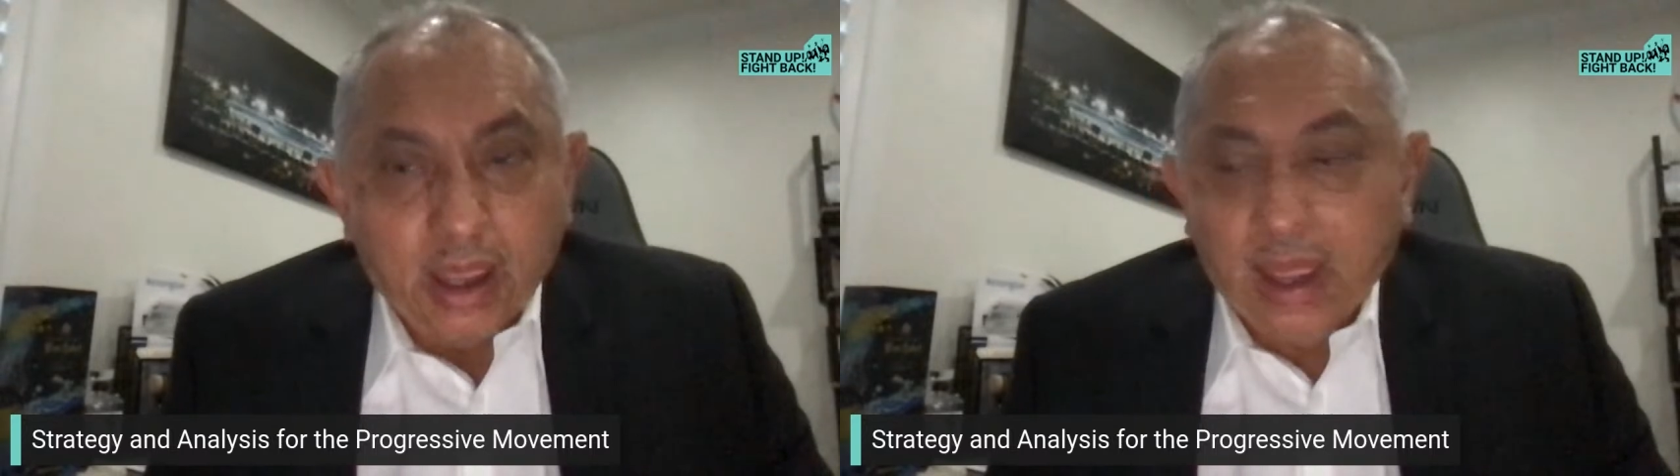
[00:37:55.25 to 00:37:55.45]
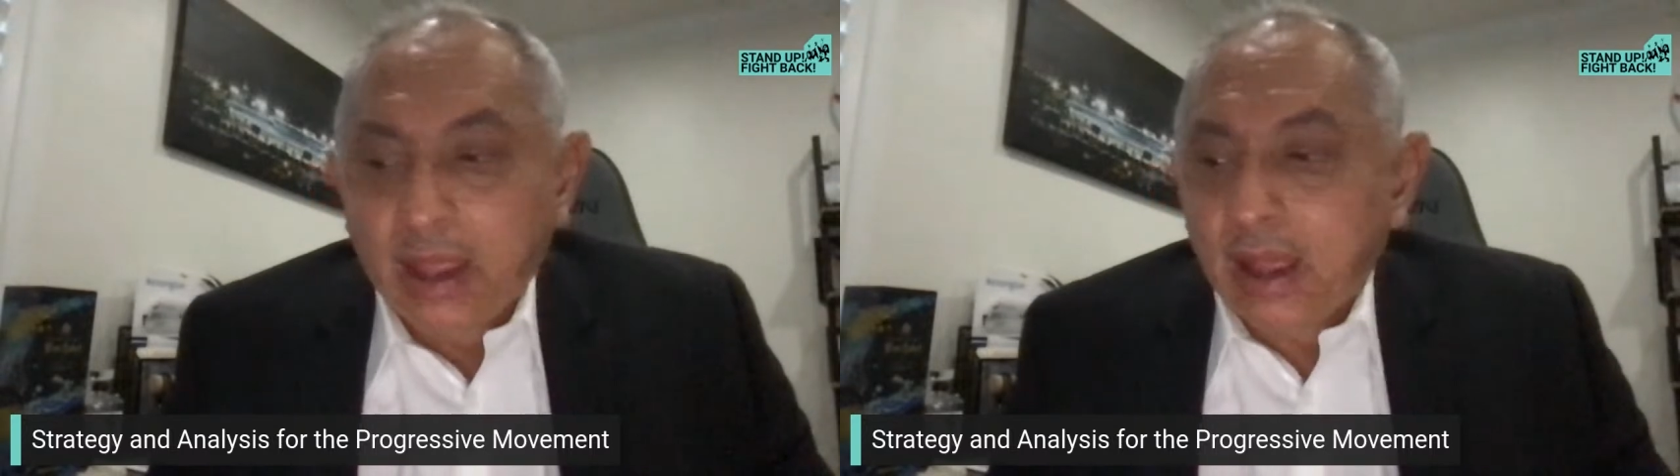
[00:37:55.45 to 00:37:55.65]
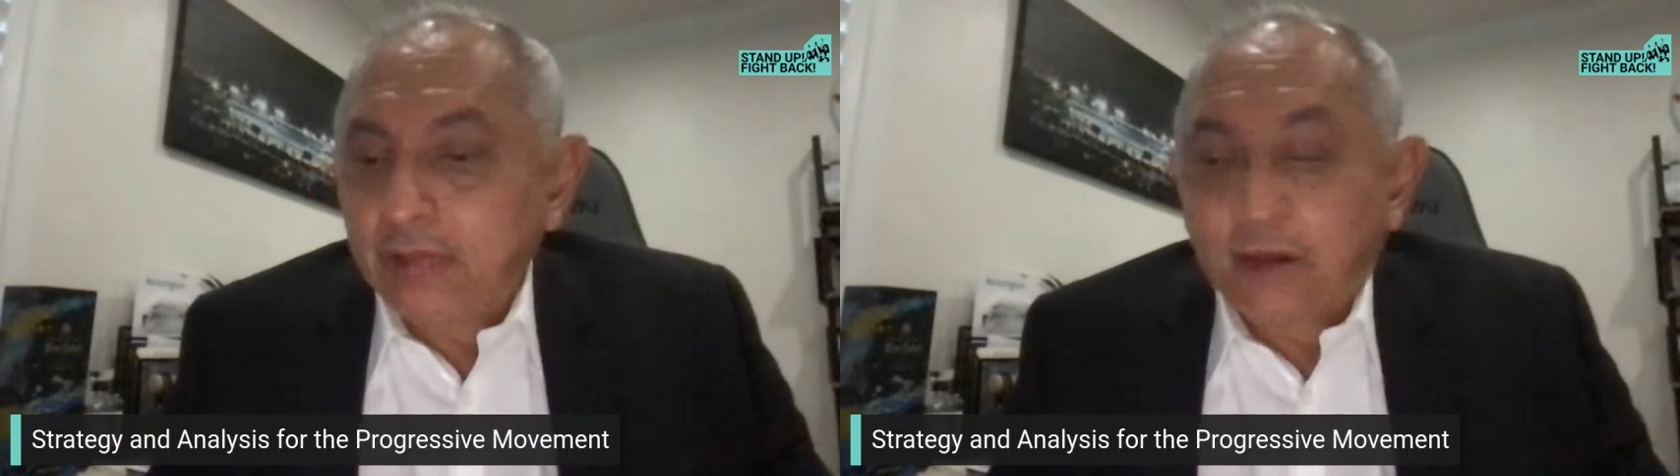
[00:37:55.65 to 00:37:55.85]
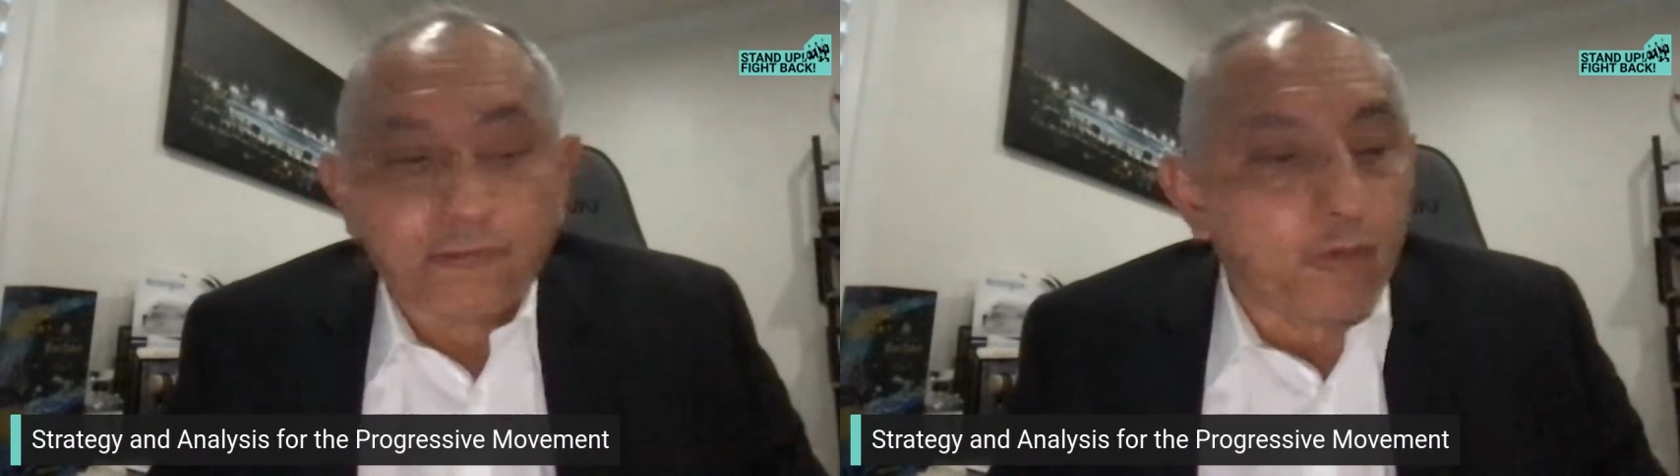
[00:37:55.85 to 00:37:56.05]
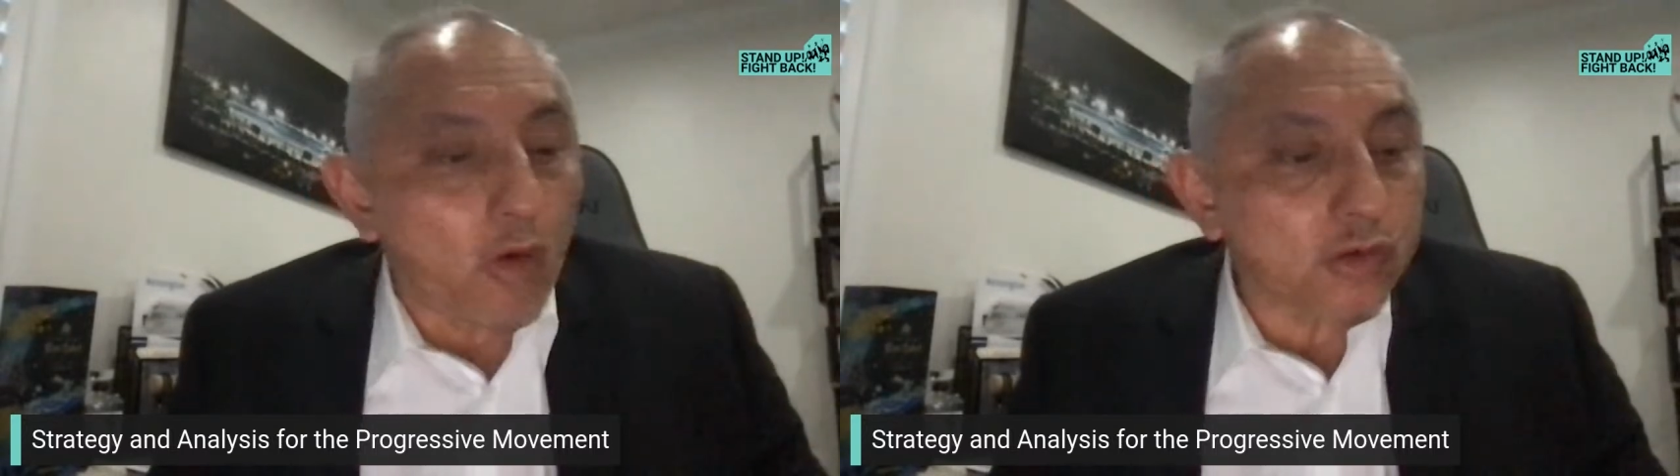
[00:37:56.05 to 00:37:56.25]

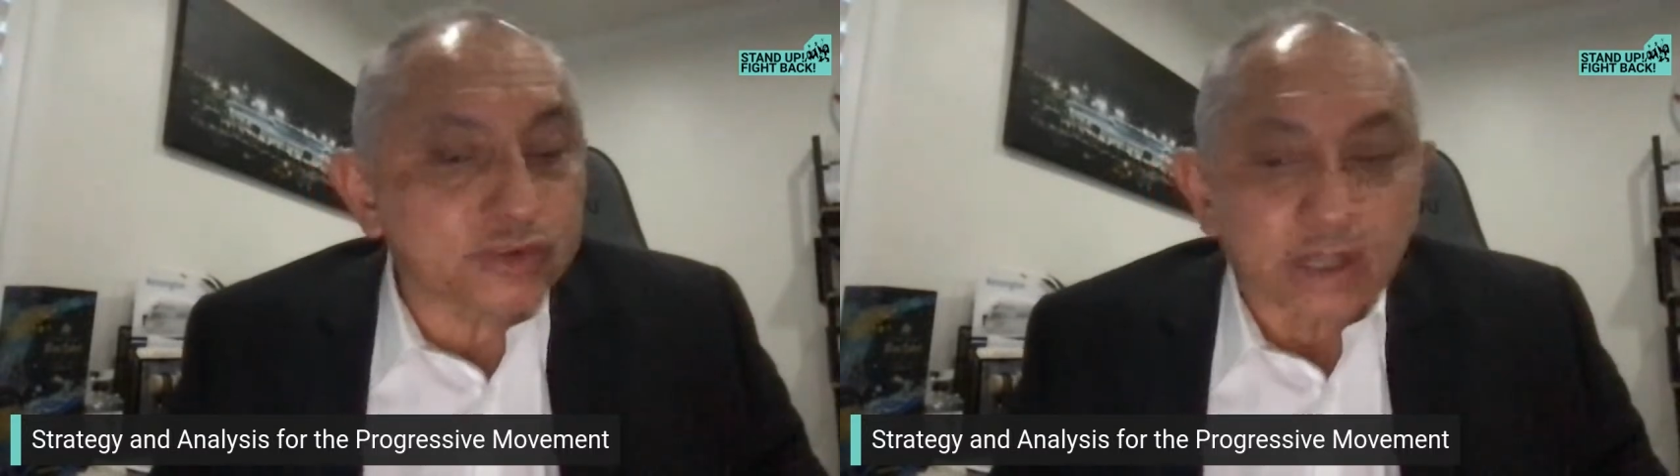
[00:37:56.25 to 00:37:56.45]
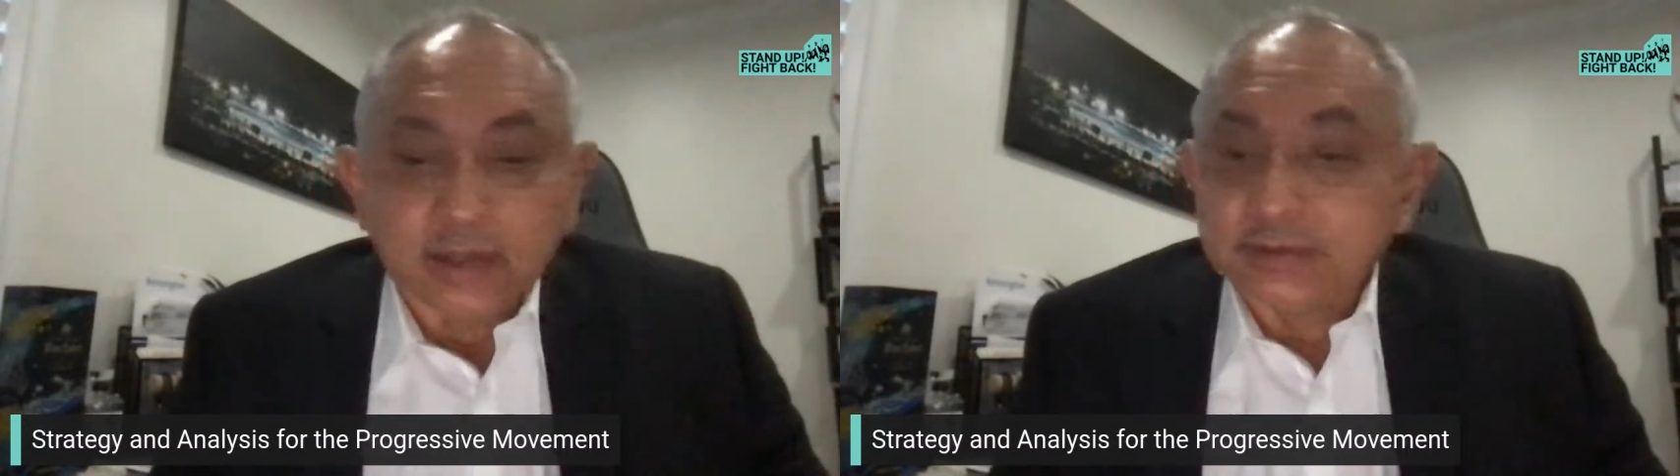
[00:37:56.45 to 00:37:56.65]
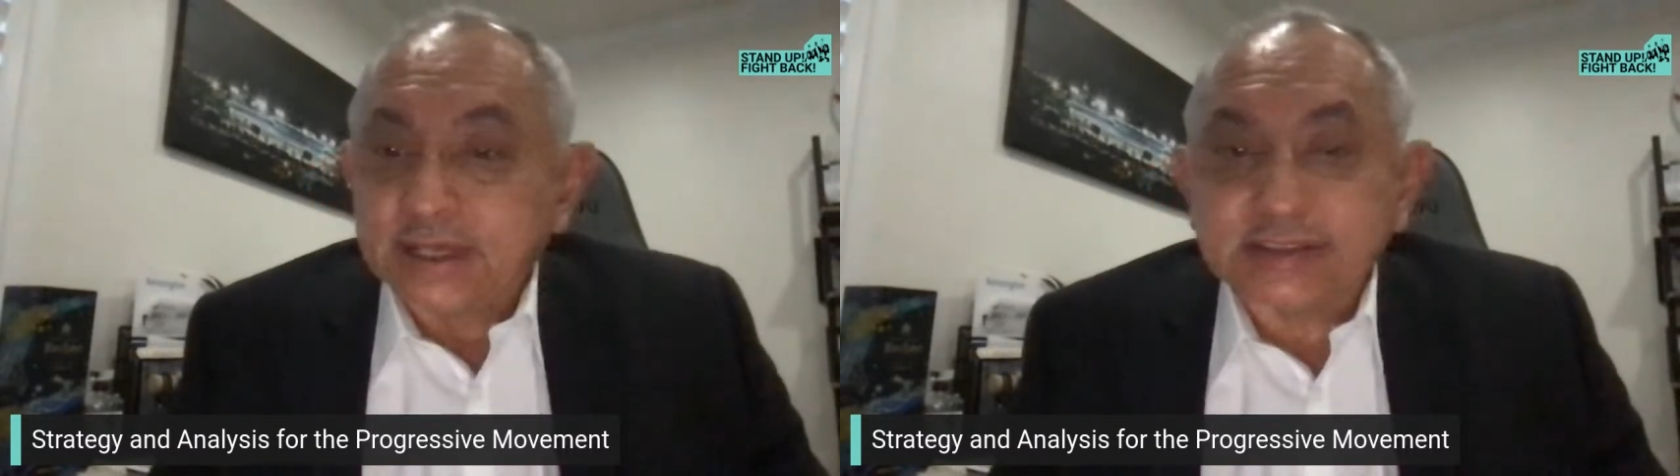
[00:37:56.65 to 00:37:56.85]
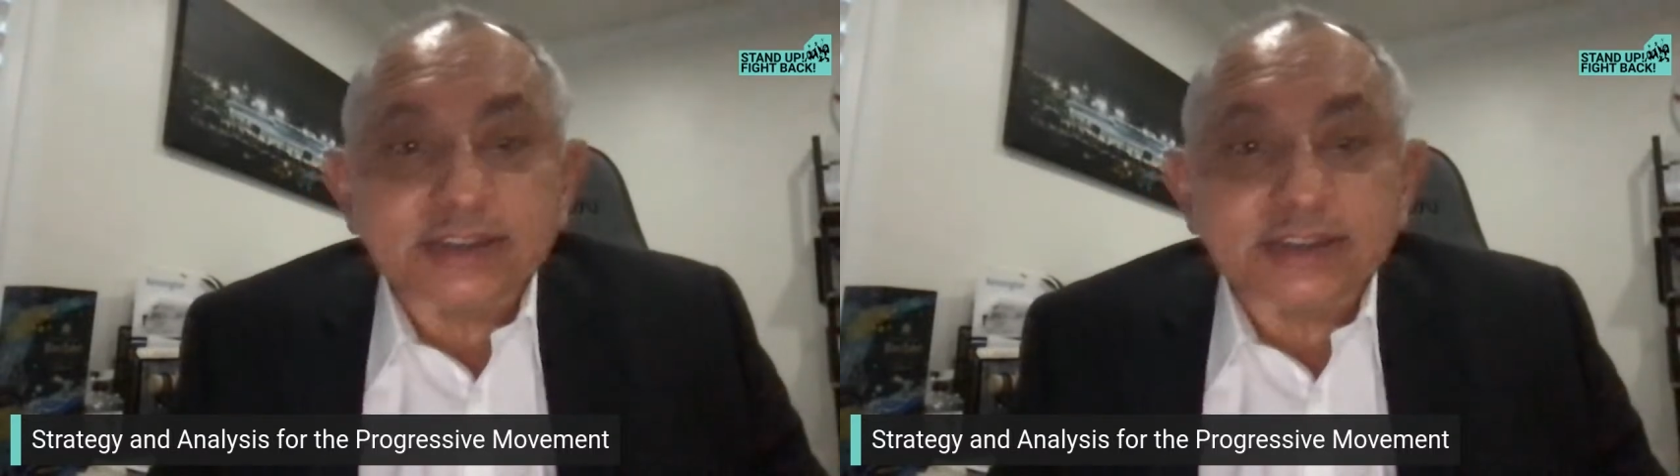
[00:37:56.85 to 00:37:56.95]
And folks, this